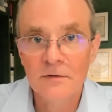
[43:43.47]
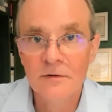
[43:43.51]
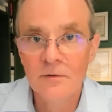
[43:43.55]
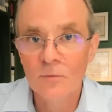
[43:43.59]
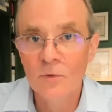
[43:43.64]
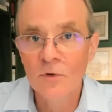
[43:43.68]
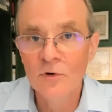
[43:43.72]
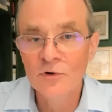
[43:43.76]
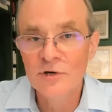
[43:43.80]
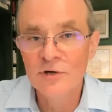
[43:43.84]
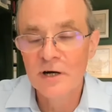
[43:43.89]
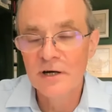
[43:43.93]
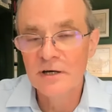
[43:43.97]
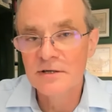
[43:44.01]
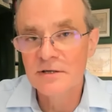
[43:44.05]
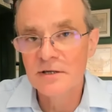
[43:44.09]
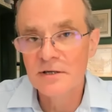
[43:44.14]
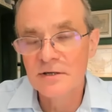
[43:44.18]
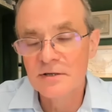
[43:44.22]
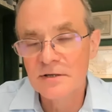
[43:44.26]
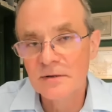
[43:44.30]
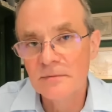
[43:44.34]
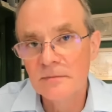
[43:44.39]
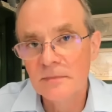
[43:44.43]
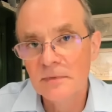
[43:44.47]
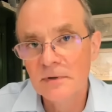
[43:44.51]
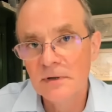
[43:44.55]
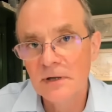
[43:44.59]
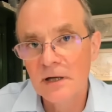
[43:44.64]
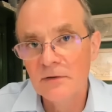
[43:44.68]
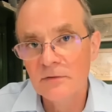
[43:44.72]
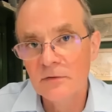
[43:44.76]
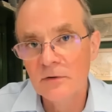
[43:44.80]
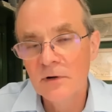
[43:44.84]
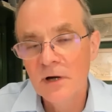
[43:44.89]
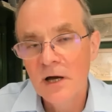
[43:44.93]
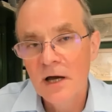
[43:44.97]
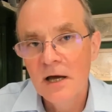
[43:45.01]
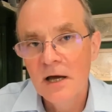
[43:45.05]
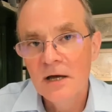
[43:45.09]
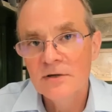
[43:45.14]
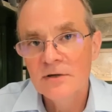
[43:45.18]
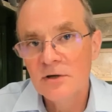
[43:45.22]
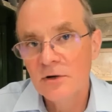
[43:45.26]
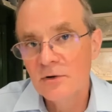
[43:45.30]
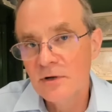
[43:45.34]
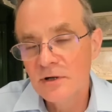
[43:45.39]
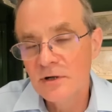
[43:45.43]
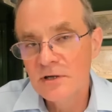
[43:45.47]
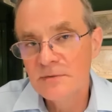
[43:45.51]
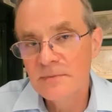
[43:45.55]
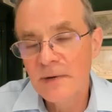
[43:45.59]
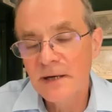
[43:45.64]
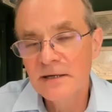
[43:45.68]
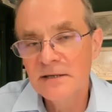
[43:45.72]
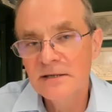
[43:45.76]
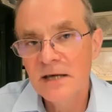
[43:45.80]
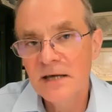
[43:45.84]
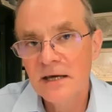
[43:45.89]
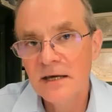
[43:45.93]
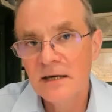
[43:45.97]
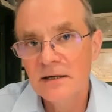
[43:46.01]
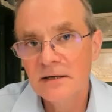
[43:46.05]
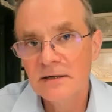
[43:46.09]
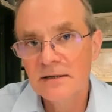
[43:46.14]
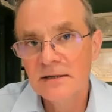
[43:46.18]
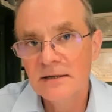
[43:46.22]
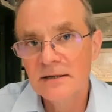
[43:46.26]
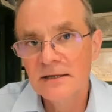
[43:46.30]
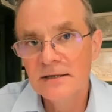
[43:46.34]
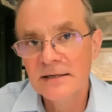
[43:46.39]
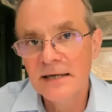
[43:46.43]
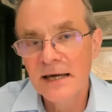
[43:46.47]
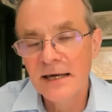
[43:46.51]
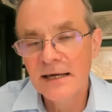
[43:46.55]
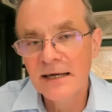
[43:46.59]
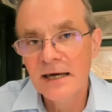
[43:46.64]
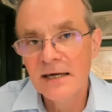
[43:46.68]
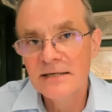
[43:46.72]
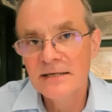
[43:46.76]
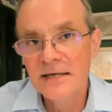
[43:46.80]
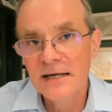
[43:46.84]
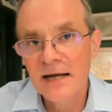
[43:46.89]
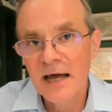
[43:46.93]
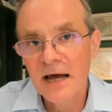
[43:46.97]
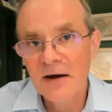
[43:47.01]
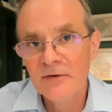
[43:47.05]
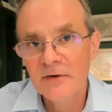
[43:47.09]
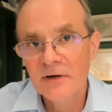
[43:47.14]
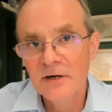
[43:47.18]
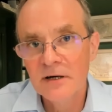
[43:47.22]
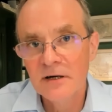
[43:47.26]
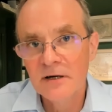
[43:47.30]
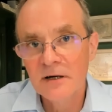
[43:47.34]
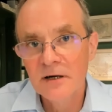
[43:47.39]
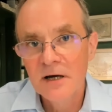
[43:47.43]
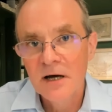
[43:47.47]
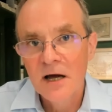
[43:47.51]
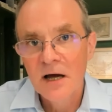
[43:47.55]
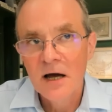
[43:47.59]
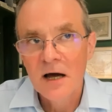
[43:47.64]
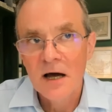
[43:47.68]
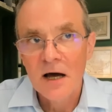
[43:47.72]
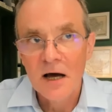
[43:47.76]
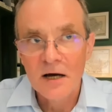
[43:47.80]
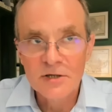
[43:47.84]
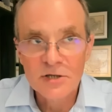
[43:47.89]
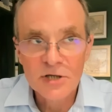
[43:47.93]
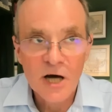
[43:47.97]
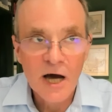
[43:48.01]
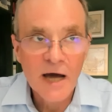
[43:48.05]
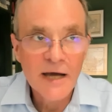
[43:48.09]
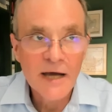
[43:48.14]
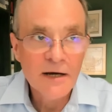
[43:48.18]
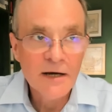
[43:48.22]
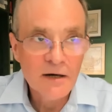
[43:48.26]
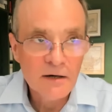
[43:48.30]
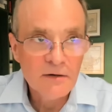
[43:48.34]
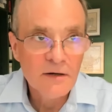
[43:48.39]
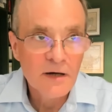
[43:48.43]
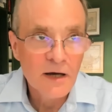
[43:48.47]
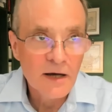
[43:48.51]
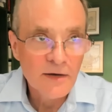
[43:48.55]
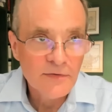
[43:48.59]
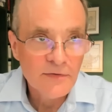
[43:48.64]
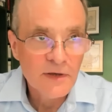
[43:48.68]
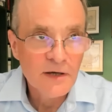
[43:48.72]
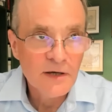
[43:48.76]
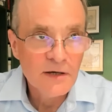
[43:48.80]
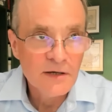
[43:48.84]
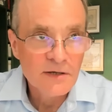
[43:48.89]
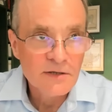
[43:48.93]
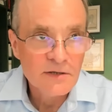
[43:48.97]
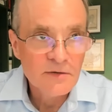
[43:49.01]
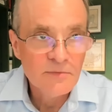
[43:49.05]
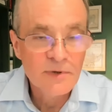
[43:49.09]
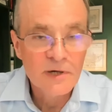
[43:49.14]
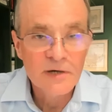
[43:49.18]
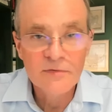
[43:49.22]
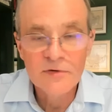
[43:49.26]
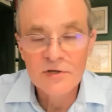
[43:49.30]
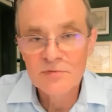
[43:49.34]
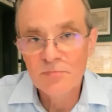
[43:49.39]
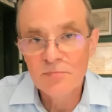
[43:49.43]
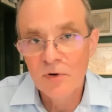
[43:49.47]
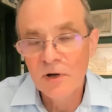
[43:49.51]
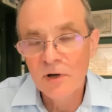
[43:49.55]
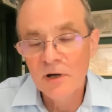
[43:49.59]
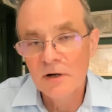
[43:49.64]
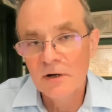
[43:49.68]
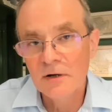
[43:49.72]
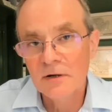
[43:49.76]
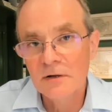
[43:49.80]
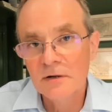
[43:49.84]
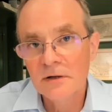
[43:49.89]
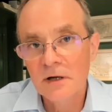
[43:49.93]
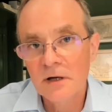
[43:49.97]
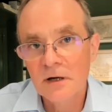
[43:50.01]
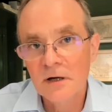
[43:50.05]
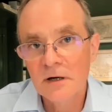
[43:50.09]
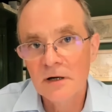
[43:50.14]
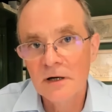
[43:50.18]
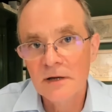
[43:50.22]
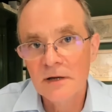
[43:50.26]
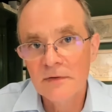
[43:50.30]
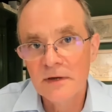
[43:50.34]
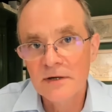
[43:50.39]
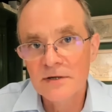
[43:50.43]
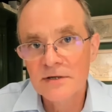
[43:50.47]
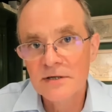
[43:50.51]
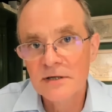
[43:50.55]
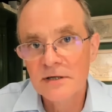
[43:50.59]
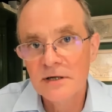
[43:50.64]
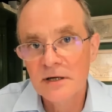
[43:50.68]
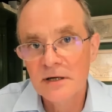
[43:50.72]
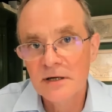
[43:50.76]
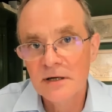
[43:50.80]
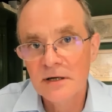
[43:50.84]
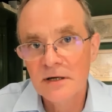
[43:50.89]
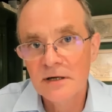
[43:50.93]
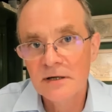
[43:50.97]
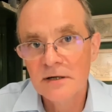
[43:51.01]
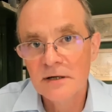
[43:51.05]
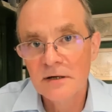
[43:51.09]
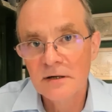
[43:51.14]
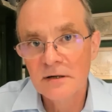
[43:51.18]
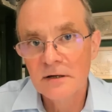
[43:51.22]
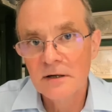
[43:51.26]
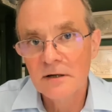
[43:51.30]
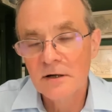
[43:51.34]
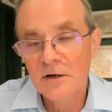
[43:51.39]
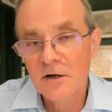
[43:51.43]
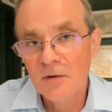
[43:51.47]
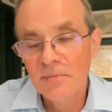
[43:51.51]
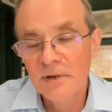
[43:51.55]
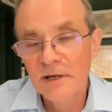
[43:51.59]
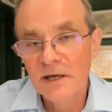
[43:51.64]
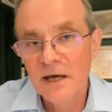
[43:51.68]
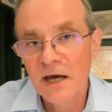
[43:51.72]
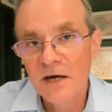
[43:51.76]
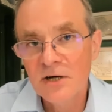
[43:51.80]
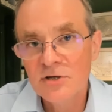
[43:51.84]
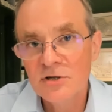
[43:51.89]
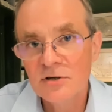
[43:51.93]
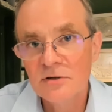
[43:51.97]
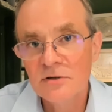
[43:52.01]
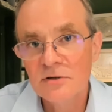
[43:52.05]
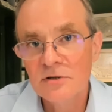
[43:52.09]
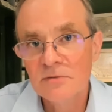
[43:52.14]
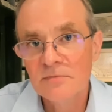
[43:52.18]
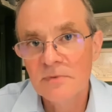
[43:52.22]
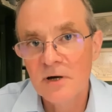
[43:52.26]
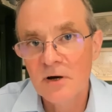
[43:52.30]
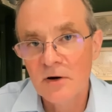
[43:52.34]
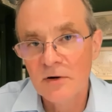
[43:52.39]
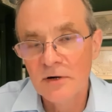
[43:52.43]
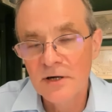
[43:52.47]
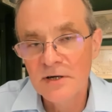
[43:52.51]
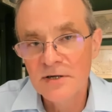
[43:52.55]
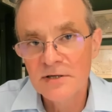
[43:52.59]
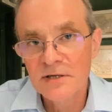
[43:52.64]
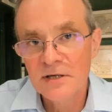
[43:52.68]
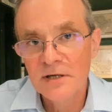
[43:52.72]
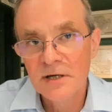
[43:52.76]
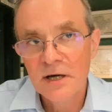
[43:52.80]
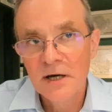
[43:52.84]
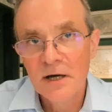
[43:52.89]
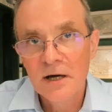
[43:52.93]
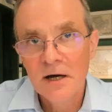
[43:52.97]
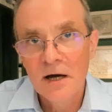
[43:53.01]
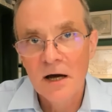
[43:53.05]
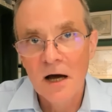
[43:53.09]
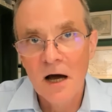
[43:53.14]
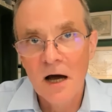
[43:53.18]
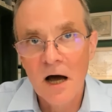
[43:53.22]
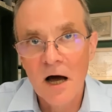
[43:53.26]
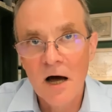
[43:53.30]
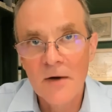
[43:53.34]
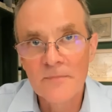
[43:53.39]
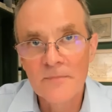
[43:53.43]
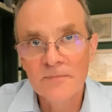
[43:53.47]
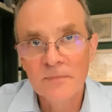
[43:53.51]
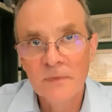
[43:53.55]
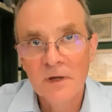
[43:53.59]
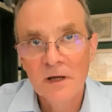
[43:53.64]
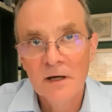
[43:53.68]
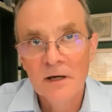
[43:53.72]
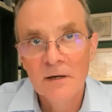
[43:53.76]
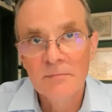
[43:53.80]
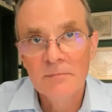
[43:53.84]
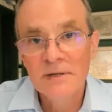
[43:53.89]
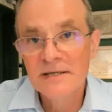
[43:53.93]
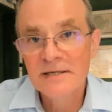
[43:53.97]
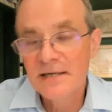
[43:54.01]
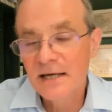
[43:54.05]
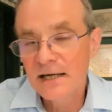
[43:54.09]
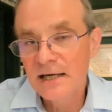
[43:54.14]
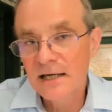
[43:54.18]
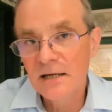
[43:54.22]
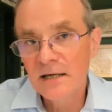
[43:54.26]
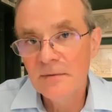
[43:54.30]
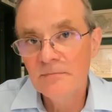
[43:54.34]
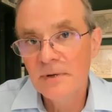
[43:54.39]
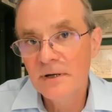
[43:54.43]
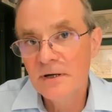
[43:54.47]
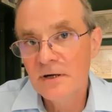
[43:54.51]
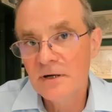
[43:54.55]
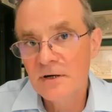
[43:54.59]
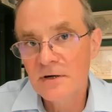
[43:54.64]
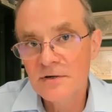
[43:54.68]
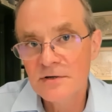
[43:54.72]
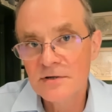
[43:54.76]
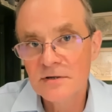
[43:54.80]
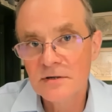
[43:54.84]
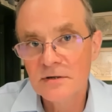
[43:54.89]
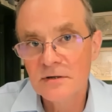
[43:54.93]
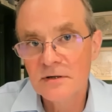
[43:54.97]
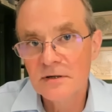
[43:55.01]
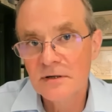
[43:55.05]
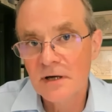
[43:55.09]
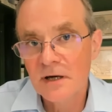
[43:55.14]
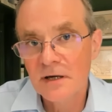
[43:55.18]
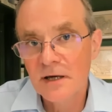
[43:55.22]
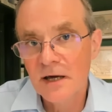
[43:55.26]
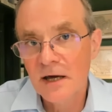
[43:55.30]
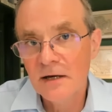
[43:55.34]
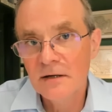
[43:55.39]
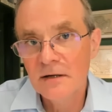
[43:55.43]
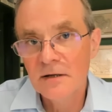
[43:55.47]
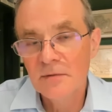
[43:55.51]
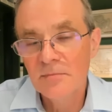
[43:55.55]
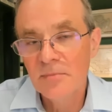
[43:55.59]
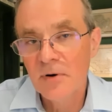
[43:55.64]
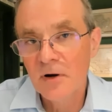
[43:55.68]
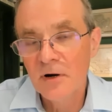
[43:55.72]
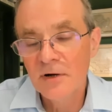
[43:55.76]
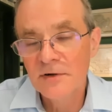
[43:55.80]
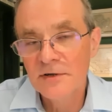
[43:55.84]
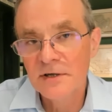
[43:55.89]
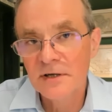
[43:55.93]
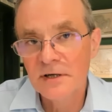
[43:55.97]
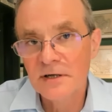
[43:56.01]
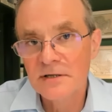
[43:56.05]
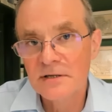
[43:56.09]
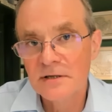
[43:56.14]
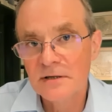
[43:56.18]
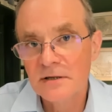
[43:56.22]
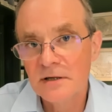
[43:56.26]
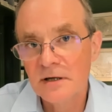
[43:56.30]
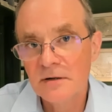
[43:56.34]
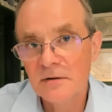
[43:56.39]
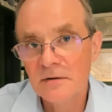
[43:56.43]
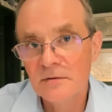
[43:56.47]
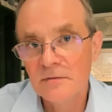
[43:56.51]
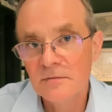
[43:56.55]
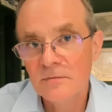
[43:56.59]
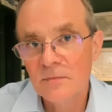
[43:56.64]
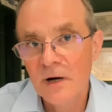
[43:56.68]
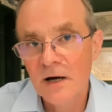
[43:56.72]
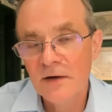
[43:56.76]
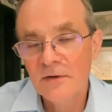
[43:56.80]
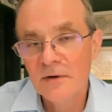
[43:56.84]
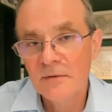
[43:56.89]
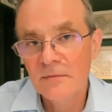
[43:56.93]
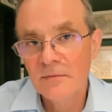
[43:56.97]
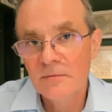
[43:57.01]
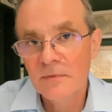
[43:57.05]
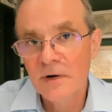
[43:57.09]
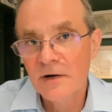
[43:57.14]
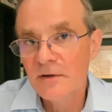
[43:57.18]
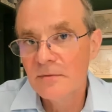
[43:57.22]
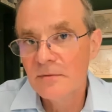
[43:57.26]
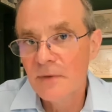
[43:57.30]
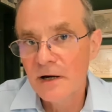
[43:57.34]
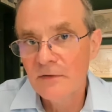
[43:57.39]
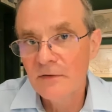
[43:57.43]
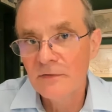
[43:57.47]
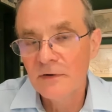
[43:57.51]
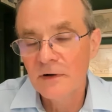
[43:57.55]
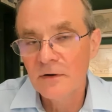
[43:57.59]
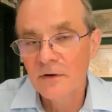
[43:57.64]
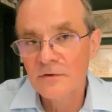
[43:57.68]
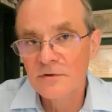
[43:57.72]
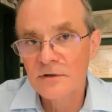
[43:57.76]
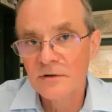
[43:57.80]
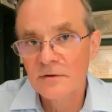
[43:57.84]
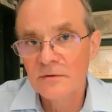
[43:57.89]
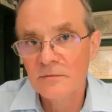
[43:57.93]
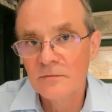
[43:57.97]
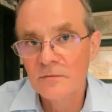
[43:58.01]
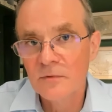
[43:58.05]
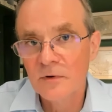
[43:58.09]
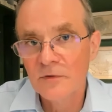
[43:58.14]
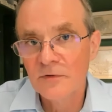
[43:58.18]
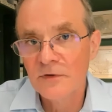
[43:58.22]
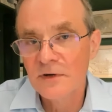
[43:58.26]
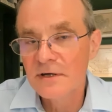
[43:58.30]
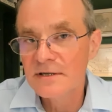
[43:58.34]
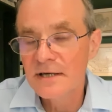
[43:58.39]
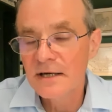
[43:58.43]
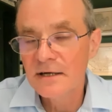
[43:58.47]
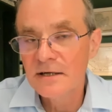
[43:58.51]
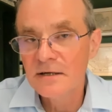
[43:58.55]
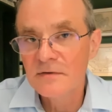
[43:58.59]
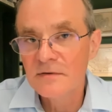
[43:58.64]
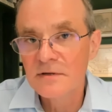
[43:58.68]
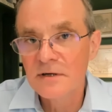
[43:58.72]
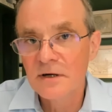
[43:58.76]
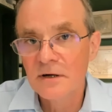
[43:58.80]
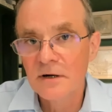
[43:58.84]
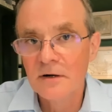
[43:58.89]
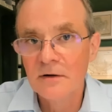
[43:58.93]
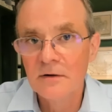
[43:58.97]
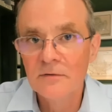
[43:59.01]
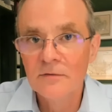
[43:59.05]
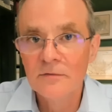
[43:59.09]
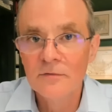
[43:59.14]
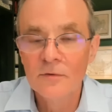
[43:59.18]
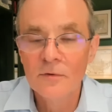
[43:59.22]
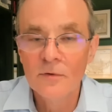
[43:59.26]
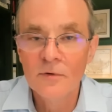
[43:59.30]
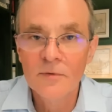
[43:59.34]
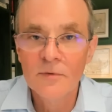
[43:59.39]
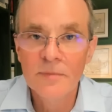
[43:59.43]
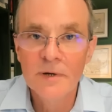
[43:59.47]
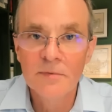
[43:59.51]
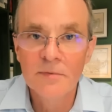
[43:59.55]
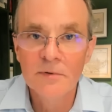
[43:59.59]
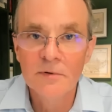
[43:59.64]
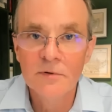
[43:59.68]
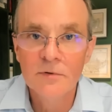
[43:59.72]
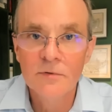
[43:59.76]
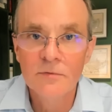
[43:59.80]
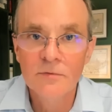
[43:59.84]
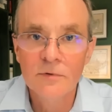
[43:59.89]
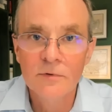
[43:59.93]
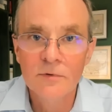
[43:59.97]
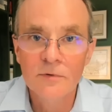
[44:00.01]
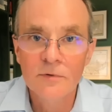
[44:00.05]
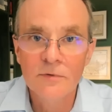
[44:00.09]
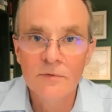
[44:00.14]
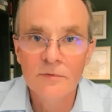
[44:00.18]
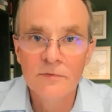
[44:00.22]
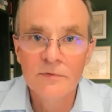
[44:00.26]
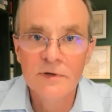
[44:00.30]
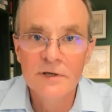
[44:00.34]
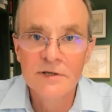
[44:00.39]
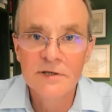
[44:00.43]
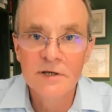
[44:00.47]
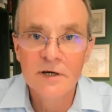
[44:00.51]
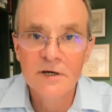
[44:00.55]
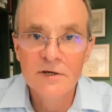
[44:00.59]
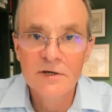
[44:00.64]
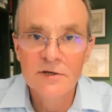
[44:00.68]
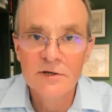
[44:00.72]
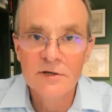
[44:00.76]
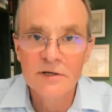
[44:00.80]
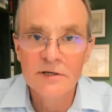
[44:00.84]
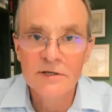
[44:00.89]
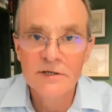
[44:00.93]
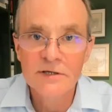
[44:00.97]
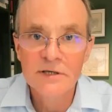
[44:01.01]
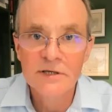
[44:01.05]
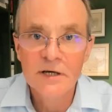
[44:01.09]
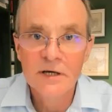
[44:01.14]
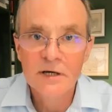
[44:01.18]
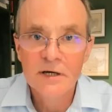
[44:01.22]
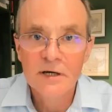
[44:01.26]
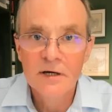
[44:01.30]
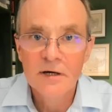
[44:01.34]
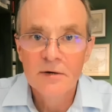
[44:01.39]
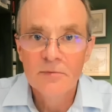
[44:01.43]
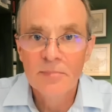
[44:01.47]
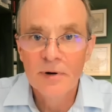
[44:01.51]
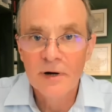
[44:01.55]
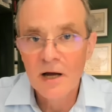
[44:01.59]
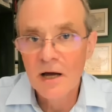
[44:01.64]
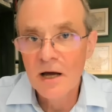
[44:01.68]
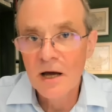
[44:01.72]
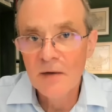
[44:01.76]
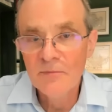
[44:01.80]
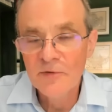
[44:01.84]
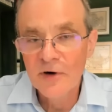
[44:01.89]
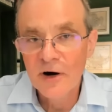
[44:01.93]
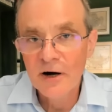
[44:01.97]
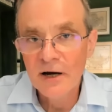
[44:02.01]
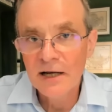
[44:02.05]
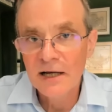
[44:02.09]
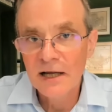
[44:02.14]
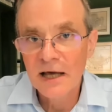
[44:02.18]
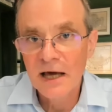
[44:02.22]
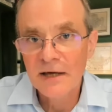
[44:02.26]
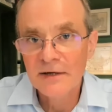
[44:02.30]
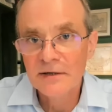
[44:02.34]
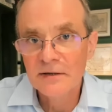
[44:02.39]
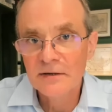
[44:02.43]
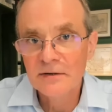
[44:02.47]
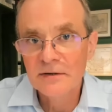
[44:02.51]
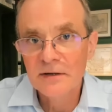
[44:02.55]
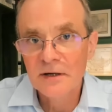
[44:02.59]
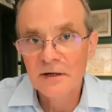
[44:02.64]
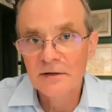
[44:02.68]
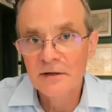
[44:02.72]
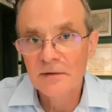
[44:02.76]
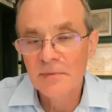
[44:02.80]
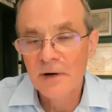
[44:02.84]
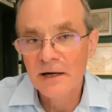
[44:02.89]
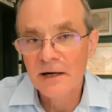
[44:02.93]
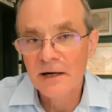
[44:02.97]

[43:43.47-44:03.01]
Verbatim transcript: the world trading system level. So you expect to take decades in Africa, uh, China, I think, is a bit of a spoiler uh, in this and, and, and, a, and, a, complication, to be honest, um, particularly because, again, the politics and, where, the, where the money flows and what the incentives are for the people who rule these countries. But I'm very glad that